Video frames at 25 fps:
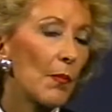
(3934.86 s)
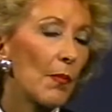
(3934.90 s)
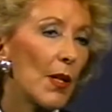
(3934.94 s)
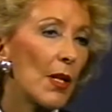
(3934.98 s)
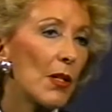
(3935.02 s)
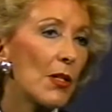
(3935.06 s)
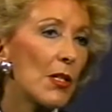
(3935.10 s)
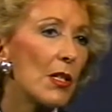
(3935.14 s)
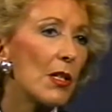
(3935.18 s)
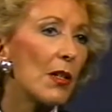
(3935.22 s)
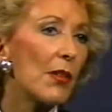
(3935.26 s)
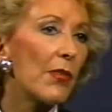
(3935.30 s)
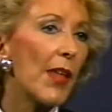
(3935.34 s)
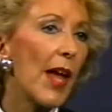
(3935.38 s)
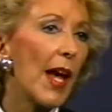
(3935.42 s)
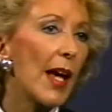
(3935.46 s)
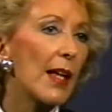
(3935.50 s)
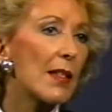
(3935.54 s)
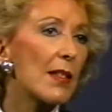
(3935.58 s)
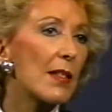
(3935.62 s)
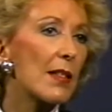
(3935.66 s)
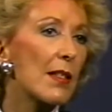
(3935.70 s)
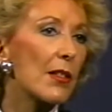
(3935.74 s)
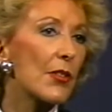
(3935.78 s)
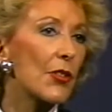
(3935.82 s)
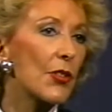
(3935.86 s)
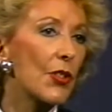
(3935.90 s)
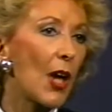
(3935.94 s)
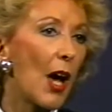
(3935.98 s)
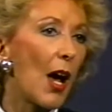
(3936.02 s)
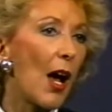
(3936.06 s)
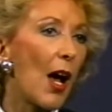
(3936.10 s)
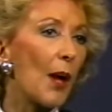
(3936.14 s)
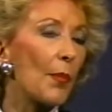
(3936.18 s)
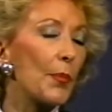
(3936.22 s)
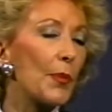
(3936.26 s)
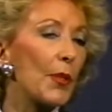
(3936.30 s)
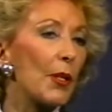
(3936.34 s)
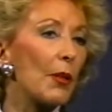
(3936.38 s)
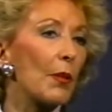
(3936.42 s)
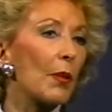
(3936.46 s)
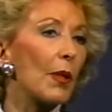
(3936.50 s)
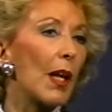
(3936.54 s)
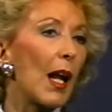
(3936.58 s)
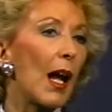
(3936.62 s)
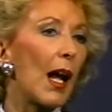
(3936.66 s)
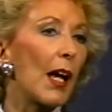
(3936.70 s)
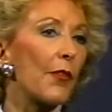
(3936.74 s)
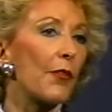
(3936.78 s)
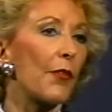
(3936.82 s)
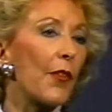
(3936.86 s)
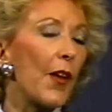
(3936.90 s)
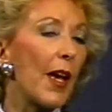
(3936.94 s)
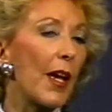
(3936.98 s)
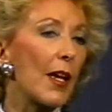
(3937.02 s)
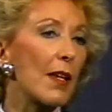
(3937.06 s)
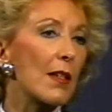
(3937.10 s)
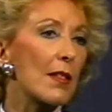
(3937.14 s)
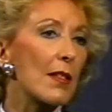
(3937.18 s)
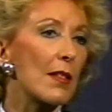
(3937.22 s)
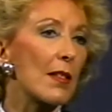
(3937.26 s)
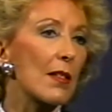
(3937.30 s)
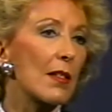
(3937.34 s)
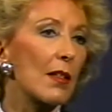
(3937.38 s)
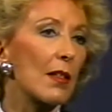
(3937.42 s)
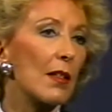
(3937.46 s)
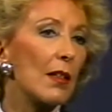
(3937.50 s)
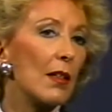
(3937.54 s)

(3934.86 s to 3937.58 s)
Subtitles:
So that's the job you and I face.